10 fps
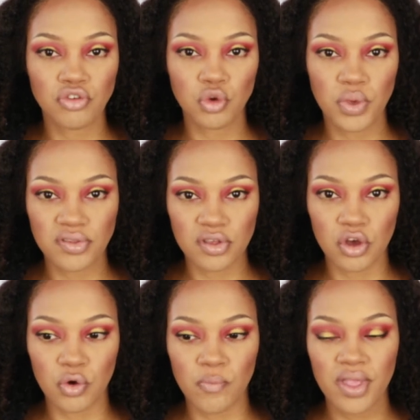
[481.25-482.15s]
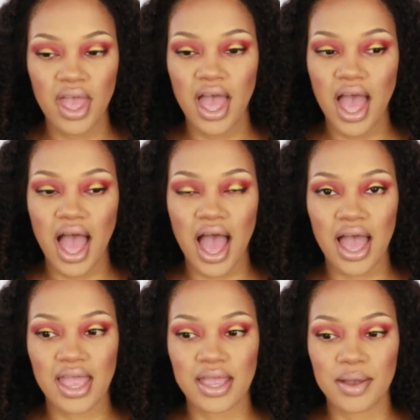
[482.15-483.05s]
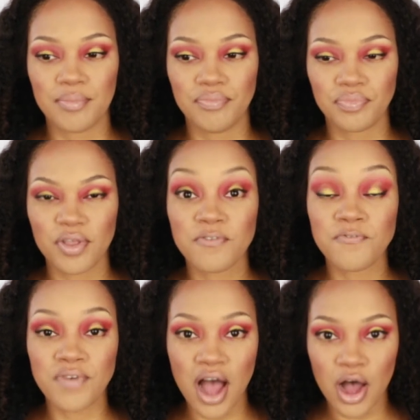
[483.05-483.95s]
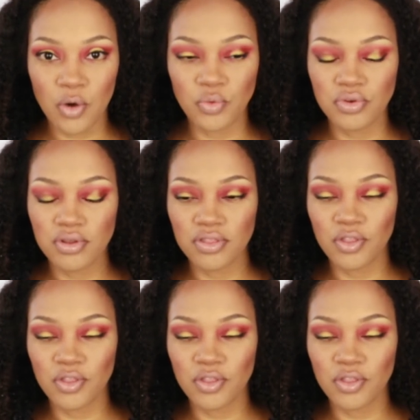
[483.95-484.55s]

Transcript: weeks ago, I found